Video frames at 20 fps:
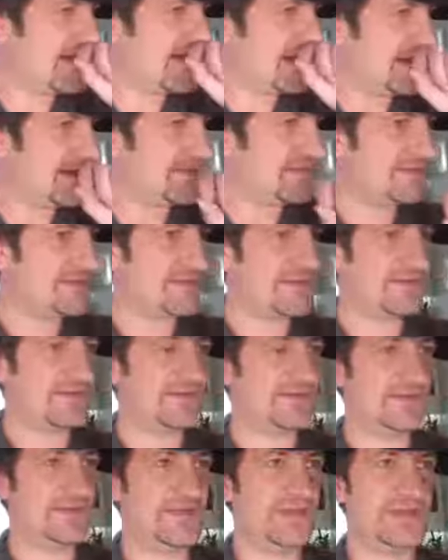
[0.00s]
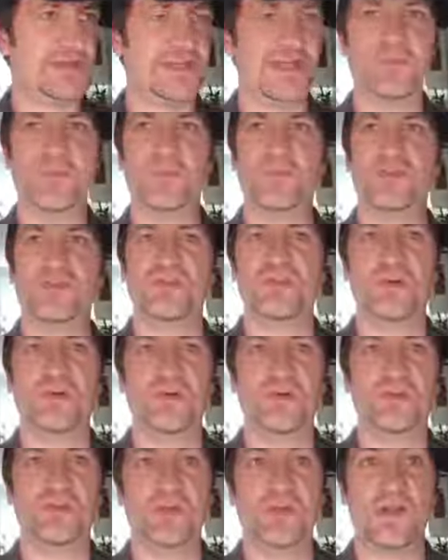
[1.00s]
is to keep them
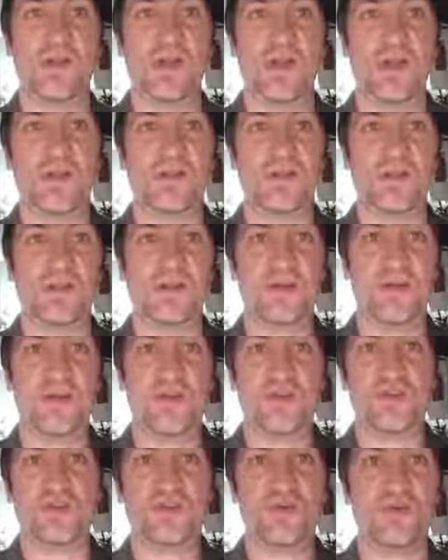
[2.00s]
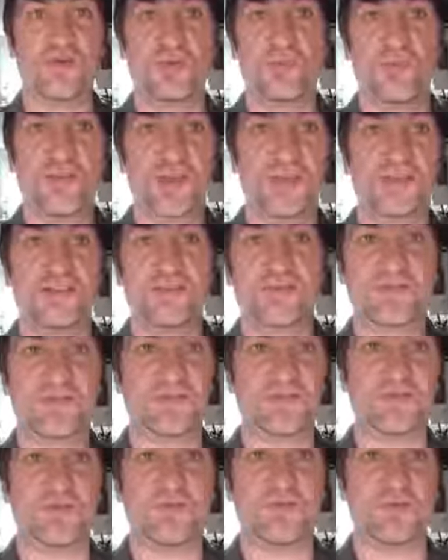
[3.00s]
short, and they're short bites of
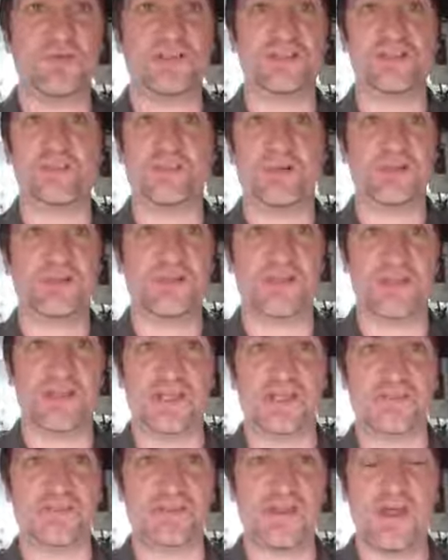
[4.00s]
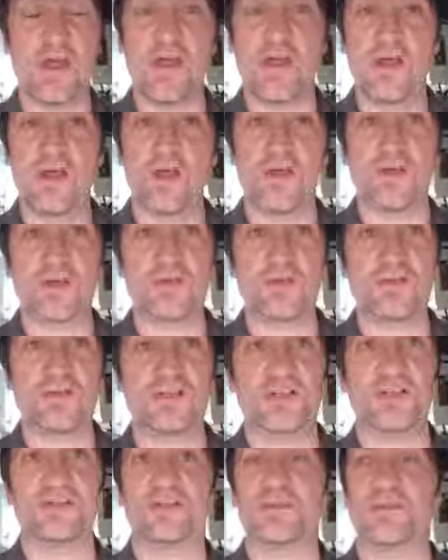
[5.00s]
stories about things,
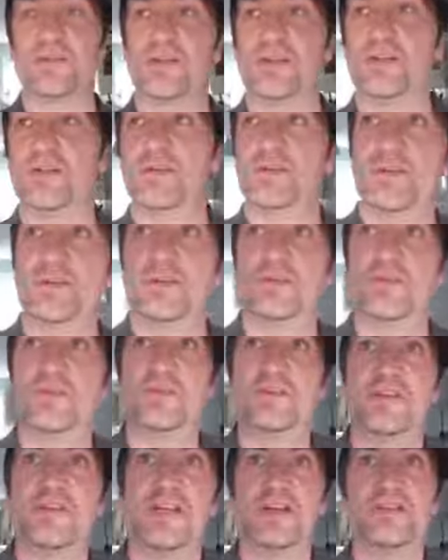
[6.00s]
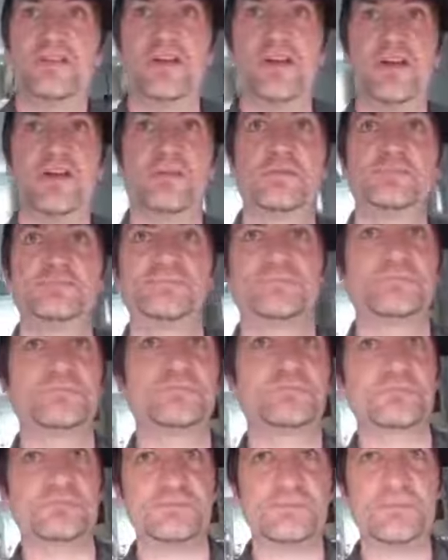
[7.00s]
usually something to do with nature,
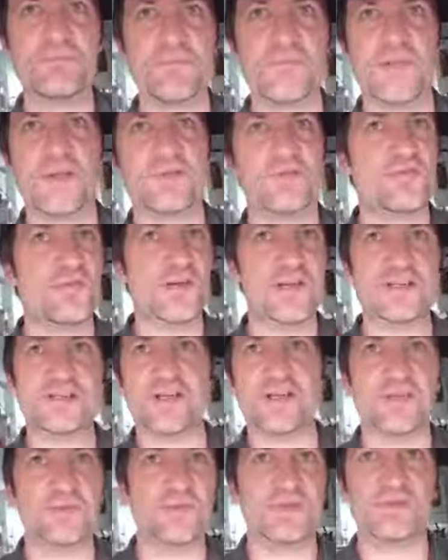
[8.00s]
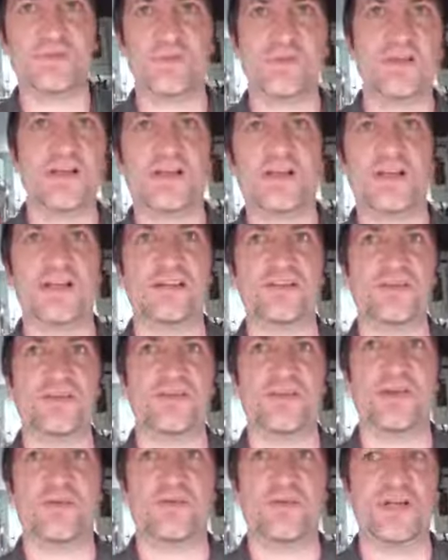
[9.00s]
trees, animals, all that kind of
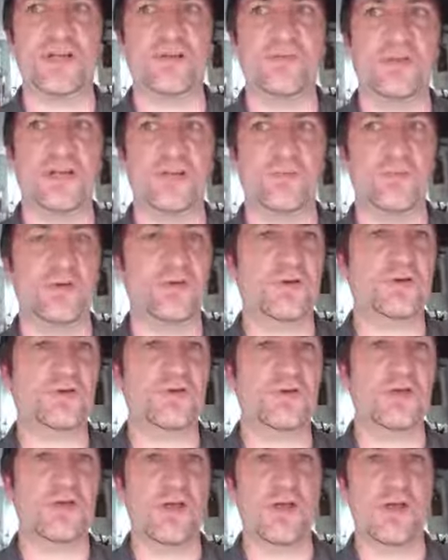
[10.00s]
stuff. That really works.